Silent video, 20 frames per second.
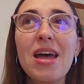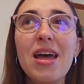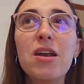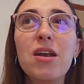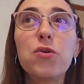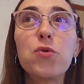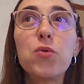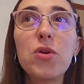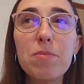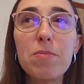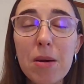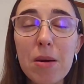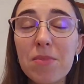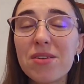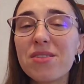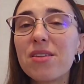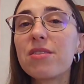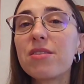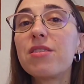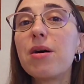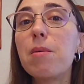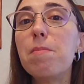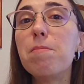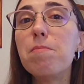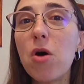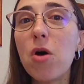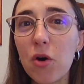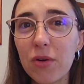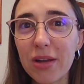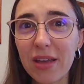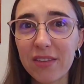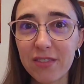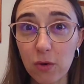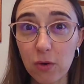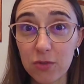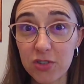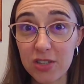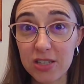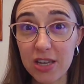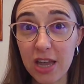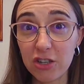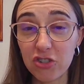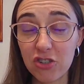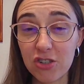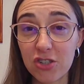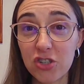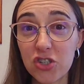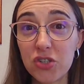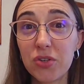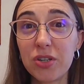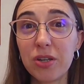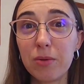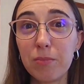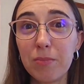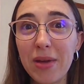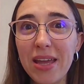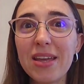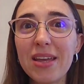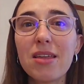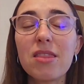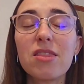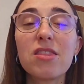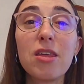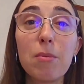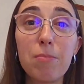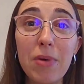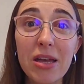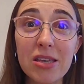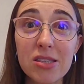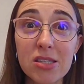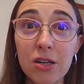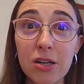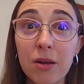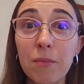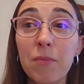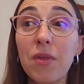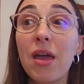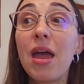Remember that the more associations you can make, the better.